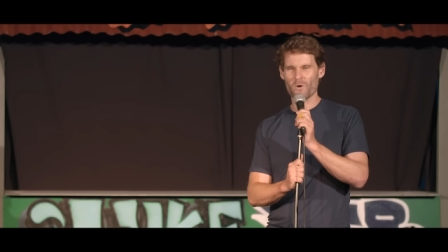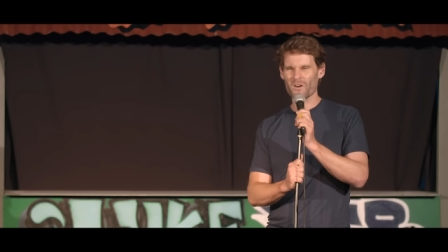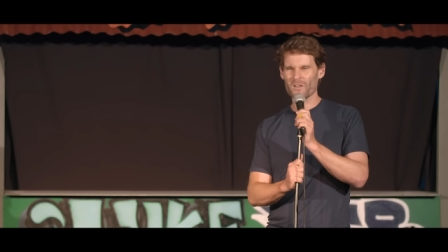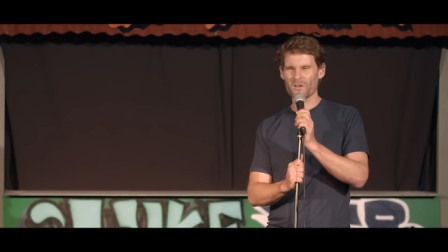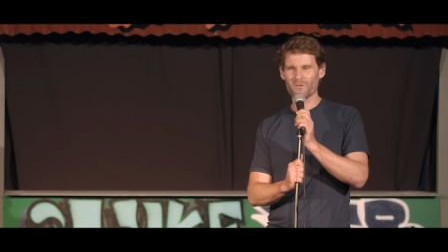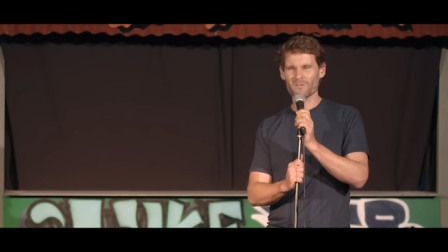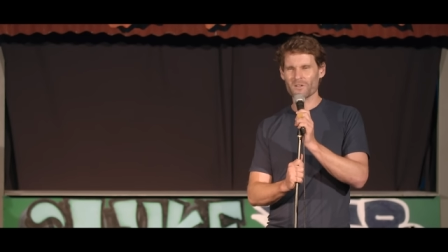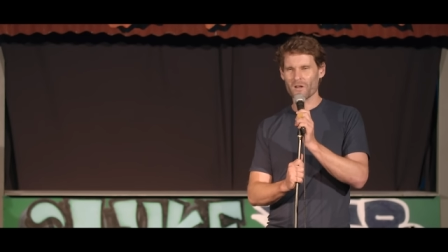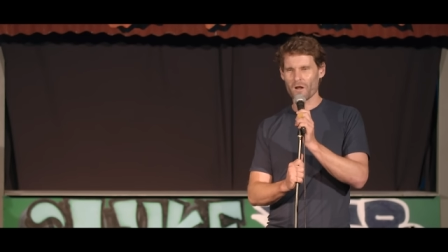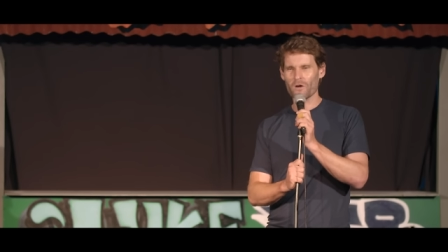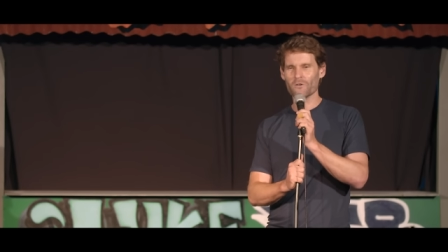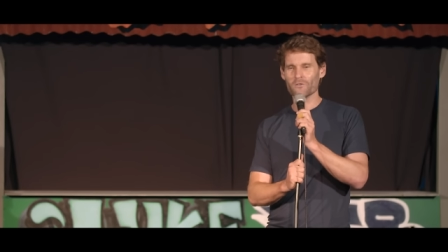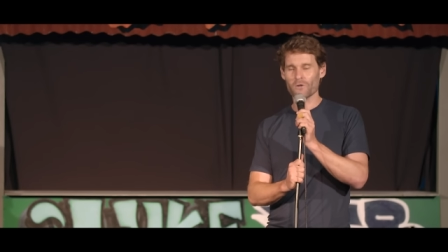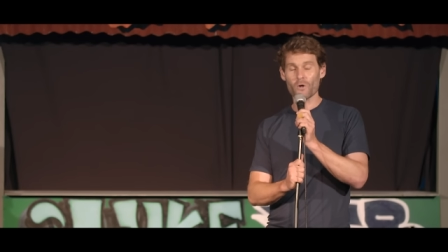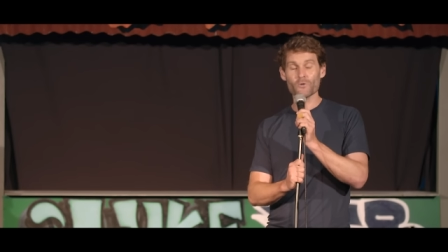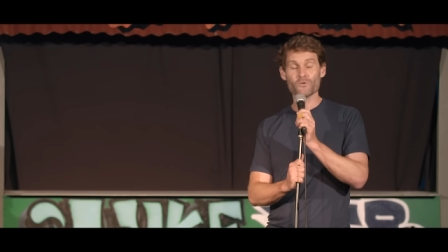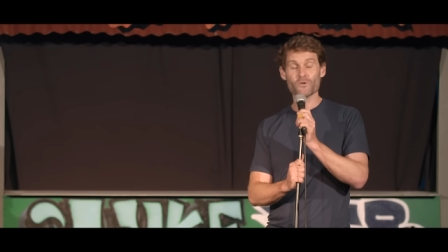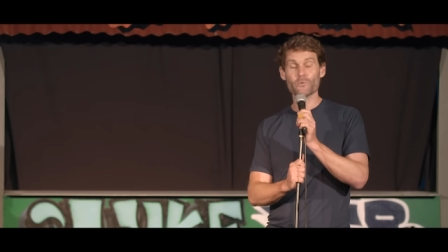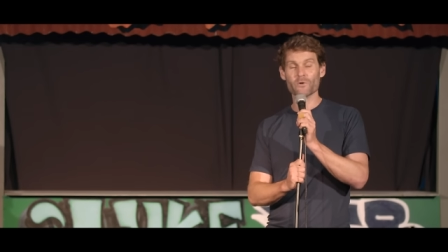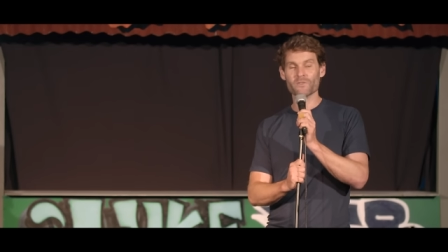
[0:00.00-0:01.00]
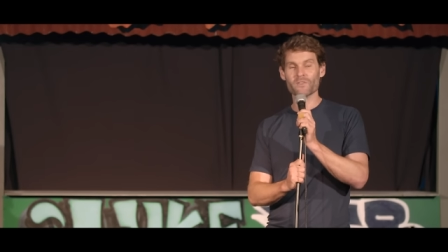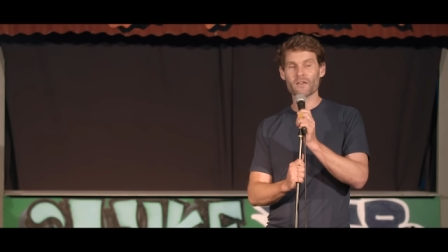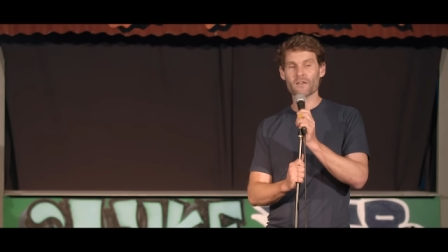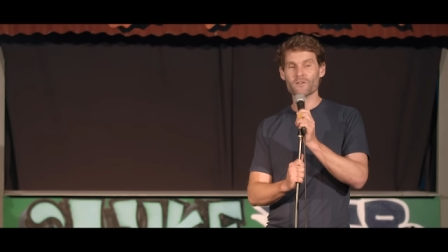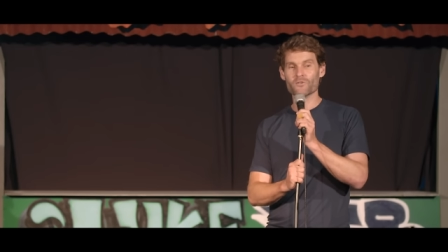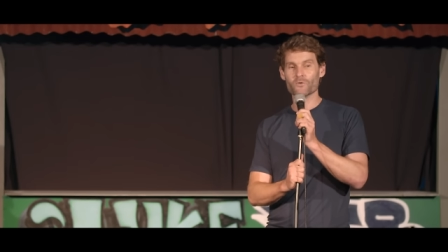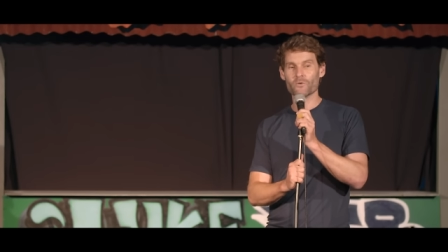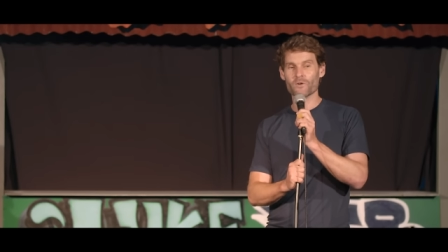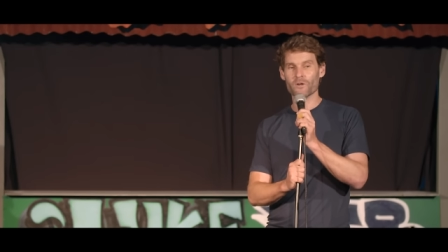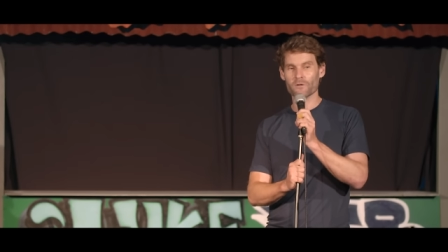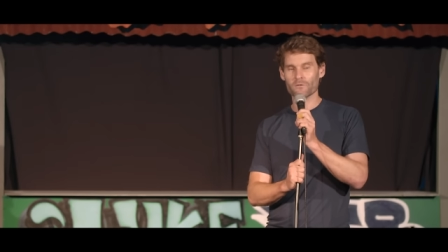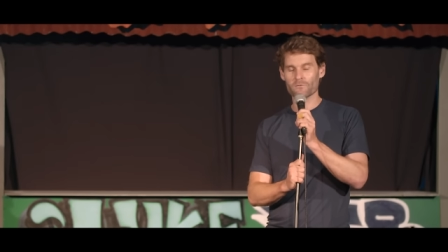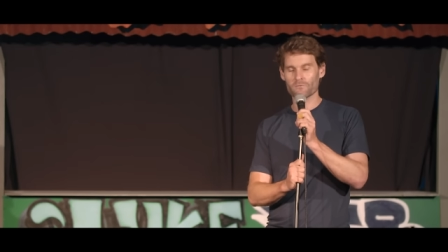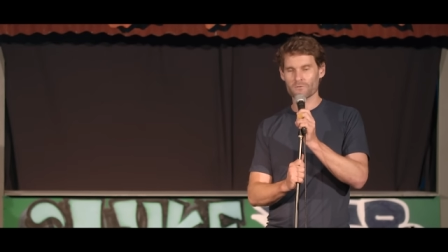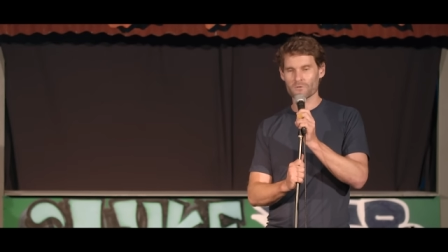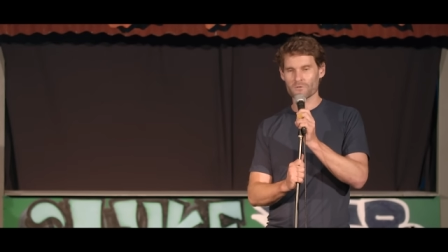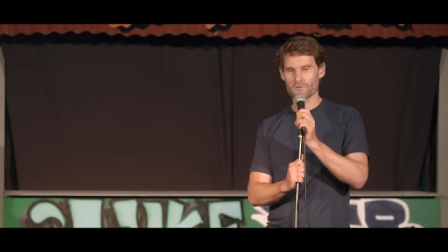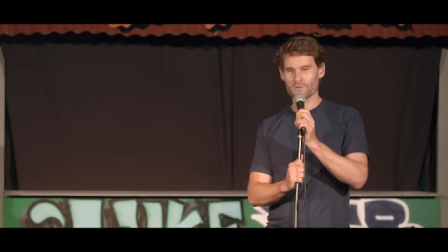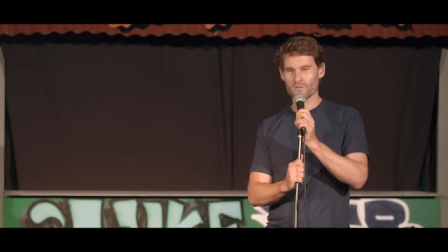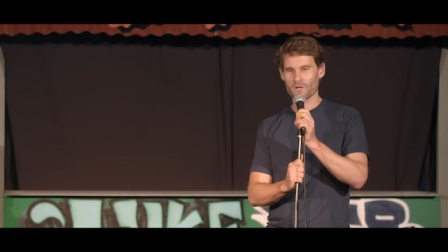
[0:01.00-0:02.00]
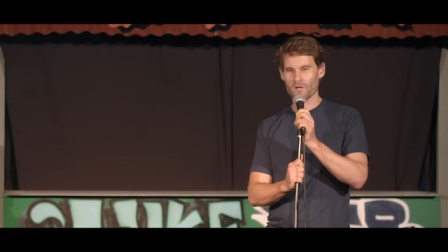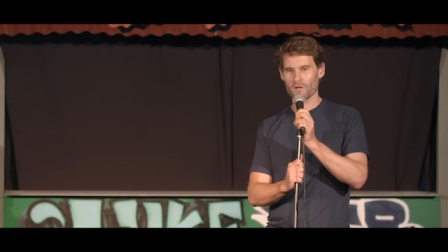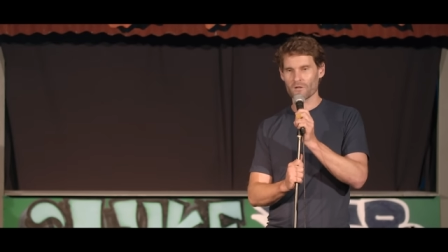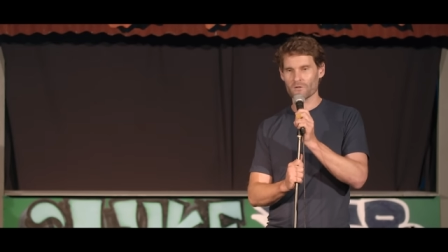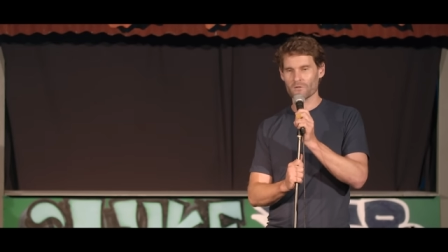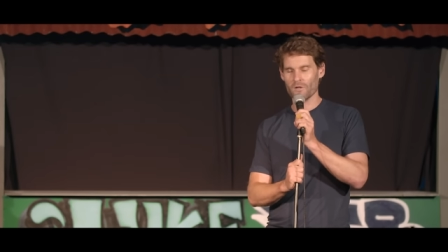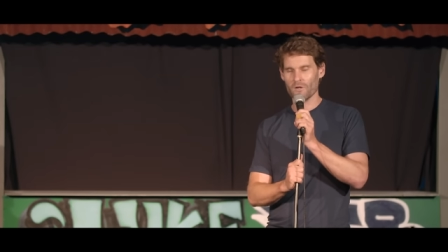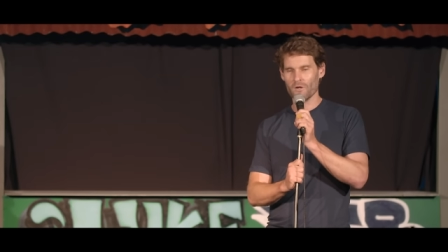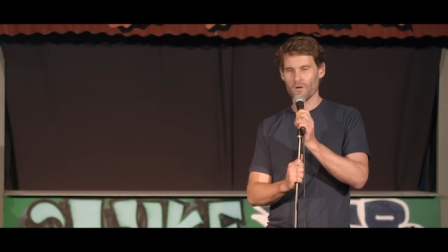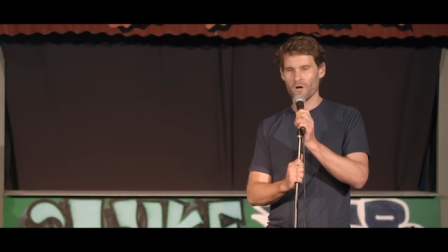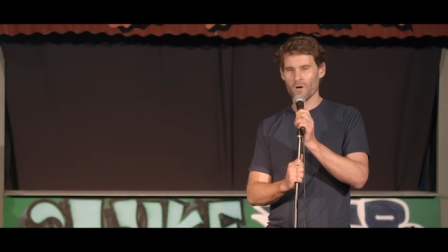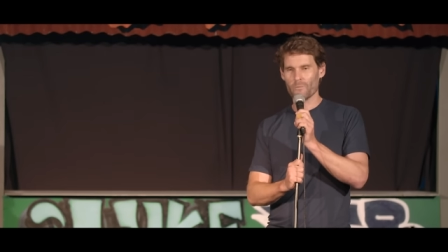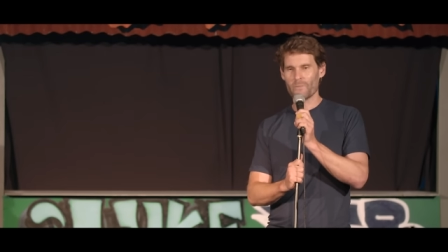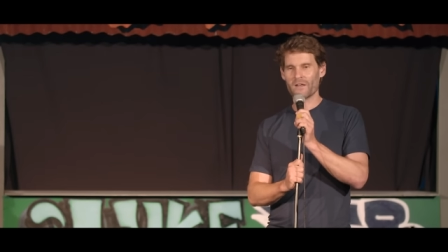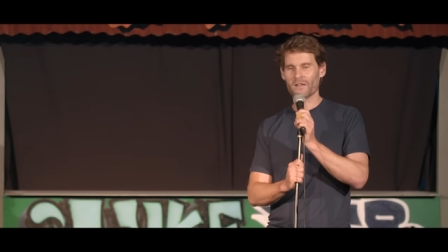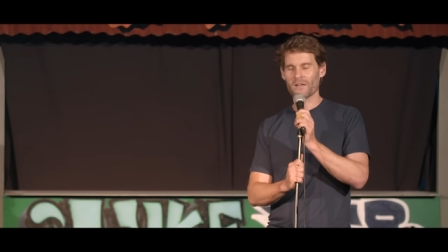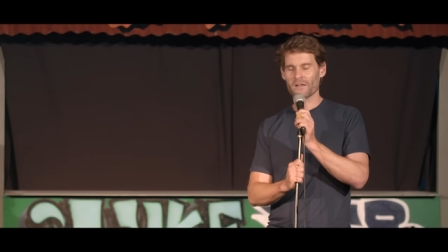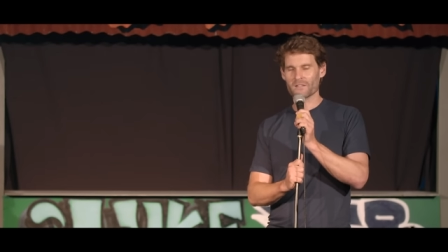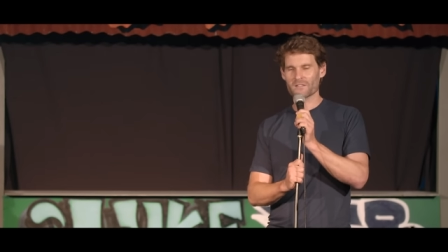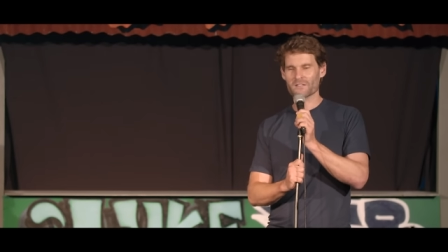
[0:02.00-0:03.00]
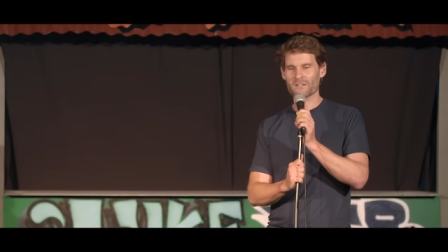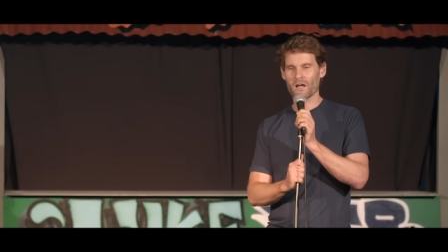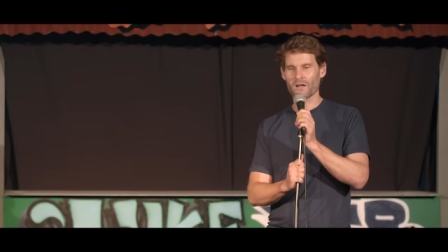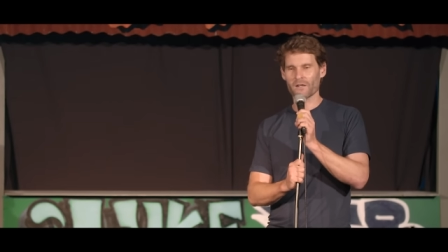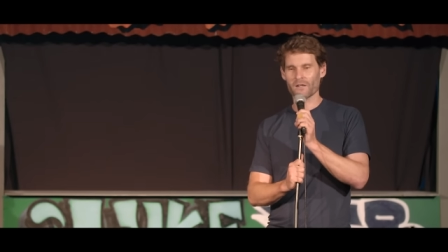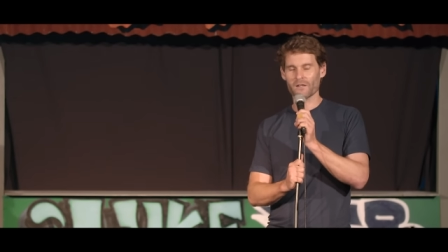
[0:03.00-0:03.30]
I don't, you know, I'll, I'll do what they're doing because uh, I better get stuck